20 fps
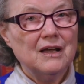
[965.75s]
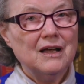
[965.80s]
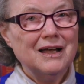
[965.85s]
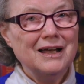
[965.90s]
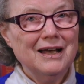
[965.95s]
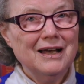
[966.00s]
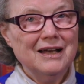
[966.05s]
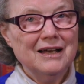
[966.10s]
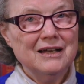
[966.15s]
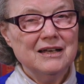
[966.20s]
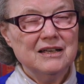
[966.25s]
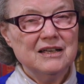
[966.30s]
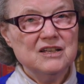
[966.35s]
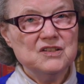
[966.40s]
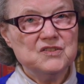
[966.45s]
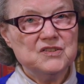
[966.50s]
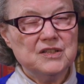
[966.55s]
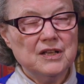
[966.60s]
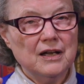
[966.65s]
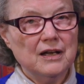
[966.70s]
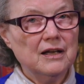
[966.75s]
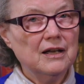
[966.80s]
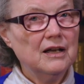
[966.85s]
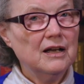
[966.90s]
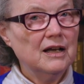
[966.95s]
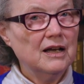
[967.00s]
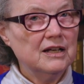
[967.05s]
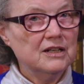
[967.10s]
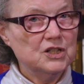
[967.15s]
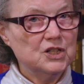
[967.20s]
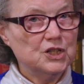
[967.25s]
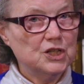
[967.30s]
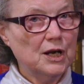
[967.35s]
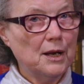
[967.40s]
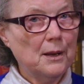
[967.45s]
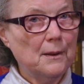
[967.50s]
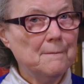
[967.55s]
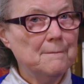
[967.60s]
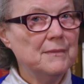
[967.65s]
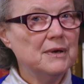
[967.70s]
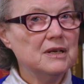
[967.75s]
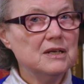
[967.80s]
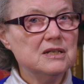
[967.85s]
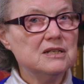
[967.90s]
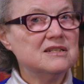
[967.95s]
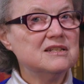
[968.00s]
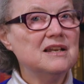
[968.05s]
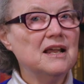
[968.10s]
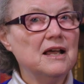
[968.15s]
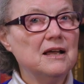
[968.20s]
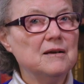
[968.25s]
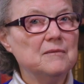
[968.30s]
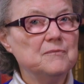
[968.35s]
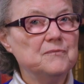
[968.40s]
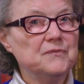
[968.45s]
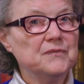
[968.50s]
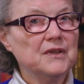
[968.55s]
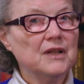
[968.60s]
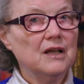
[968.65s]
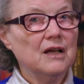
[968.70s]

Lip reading: Ha is the and Shem is name.